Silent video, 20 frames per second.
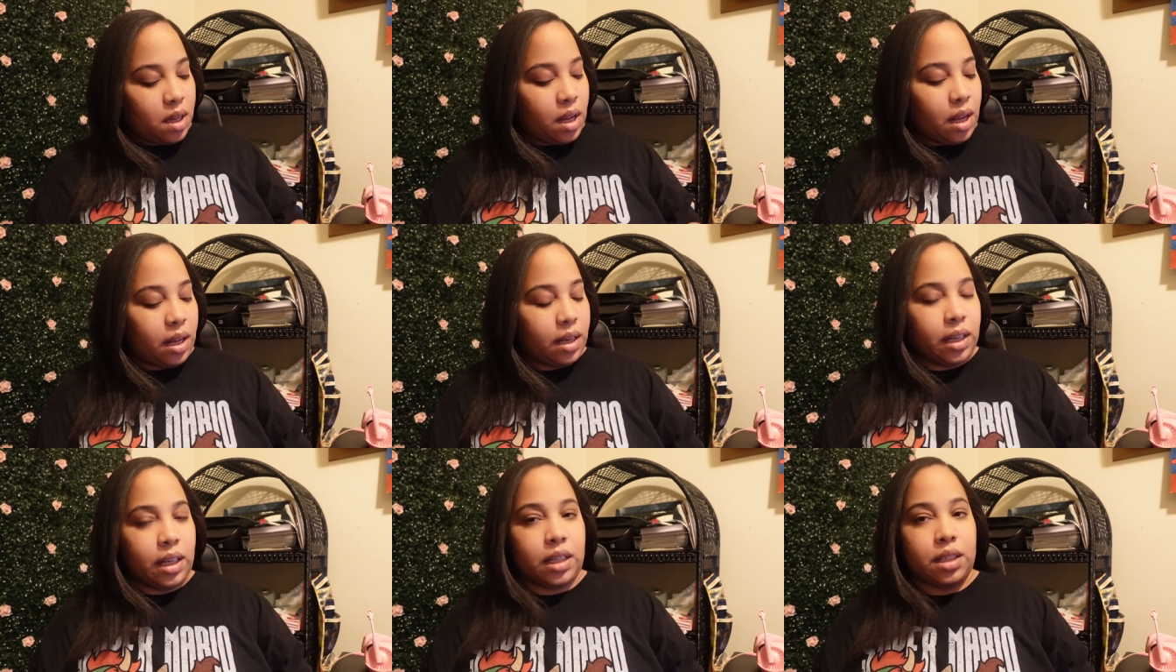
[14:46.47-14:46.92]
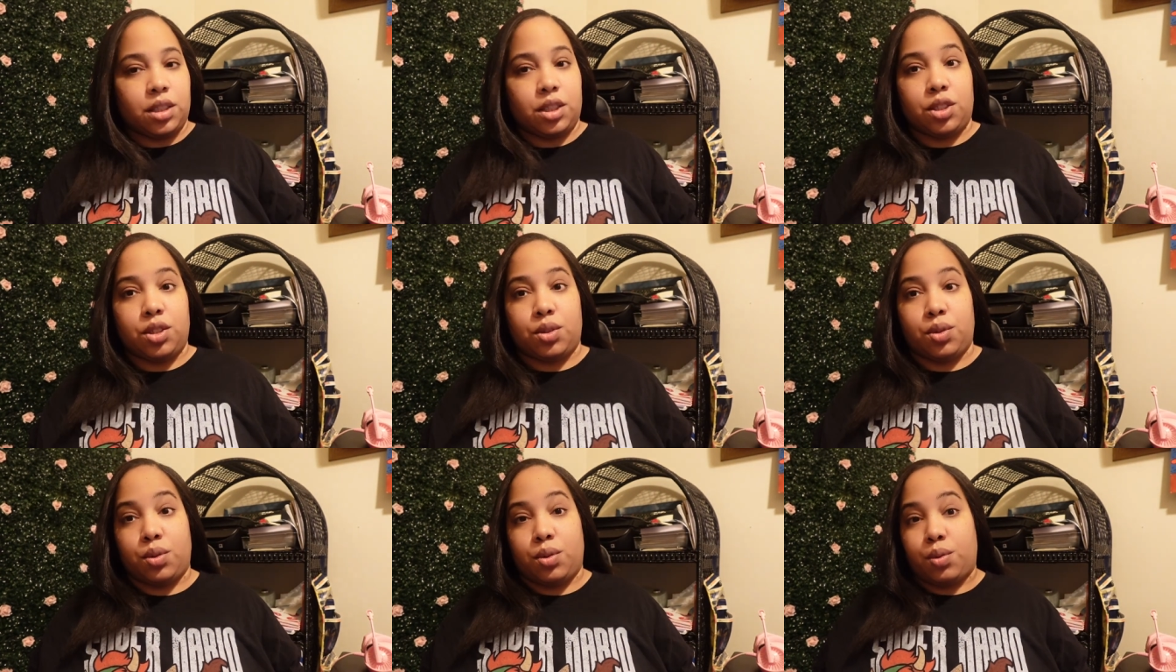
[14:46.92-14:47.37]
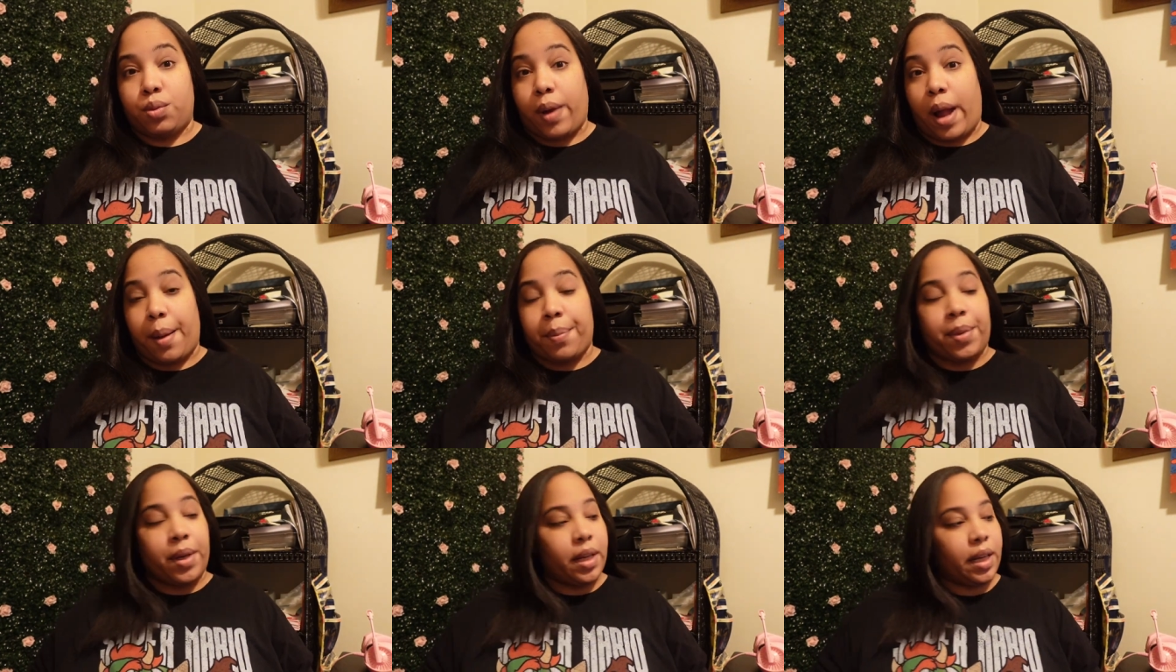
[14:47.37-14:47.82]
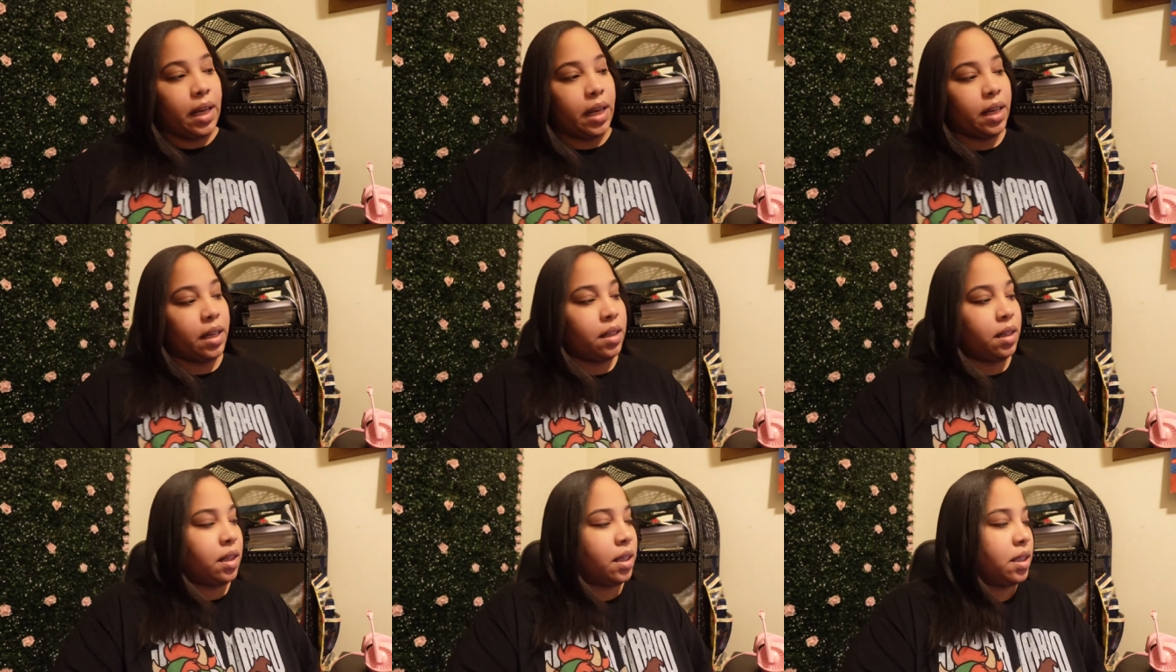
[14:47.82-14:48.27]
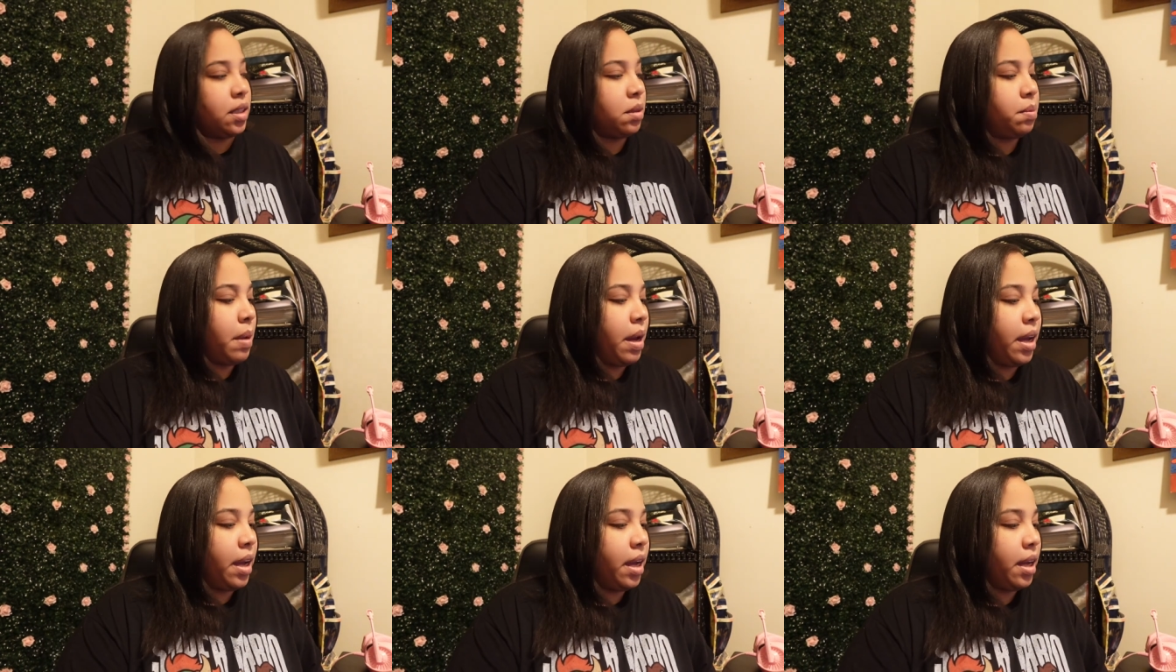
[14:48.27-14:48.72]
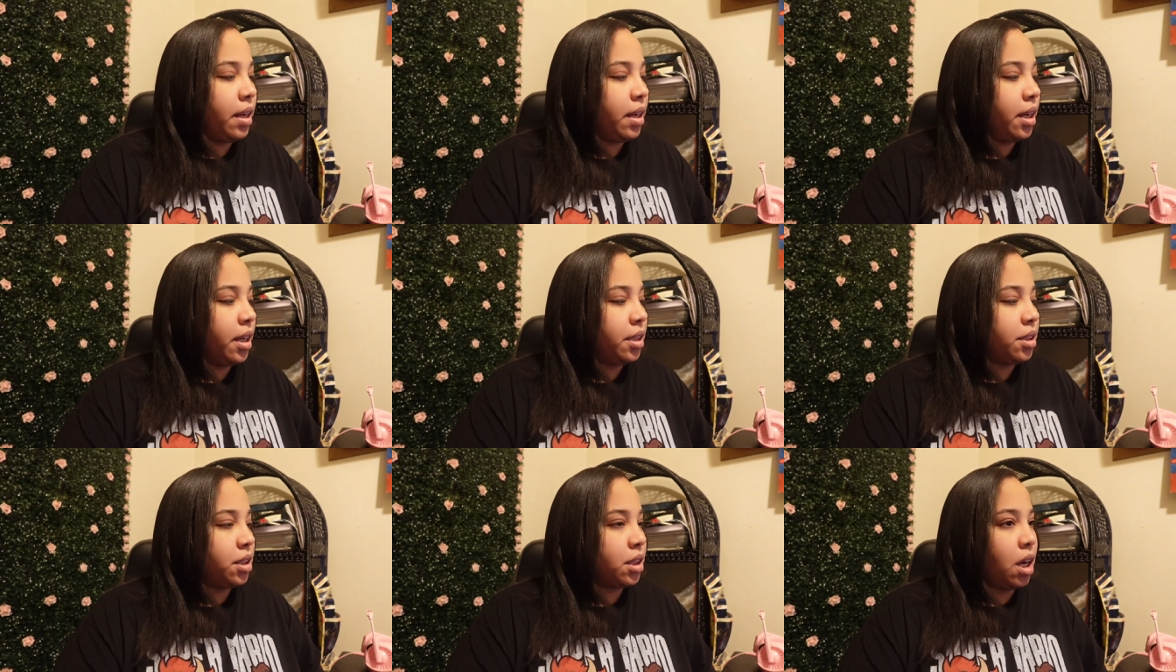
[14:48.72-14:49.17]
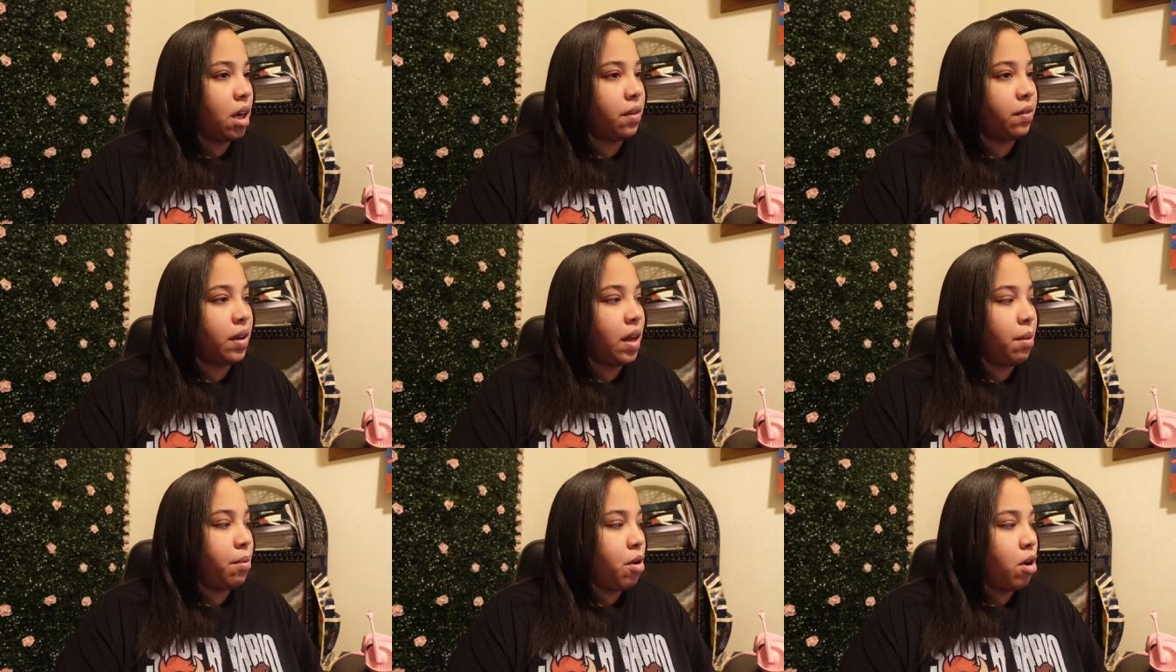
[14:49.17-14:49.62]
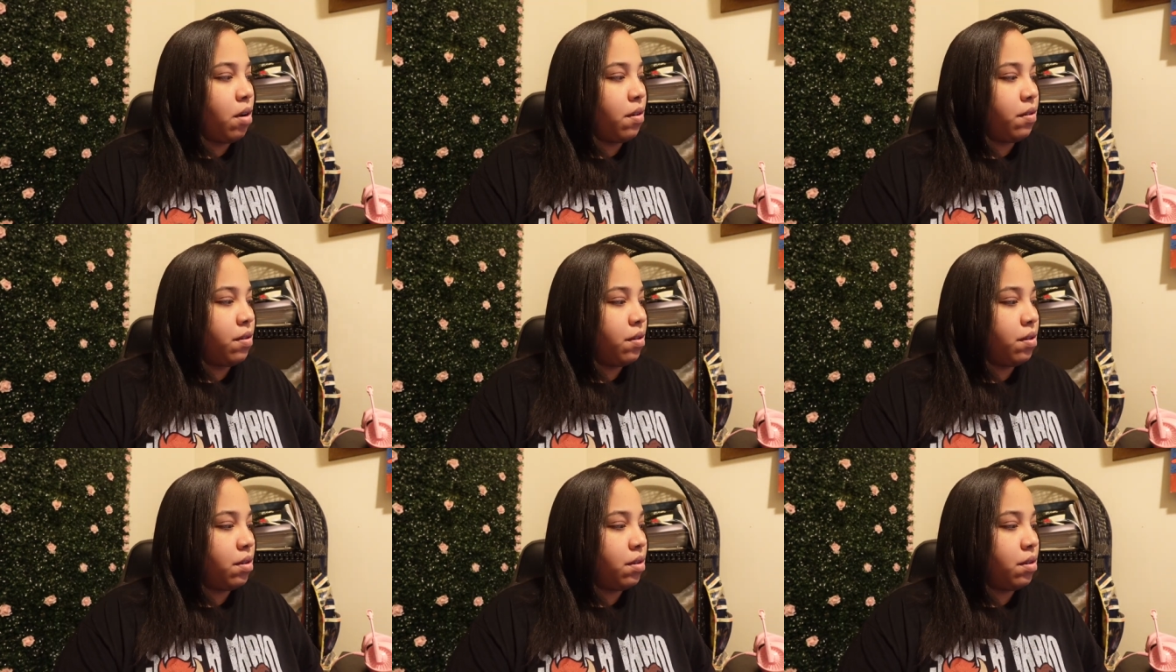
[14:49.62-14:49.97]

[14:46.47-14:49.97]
I need to wrap it again because my hair scarf came off.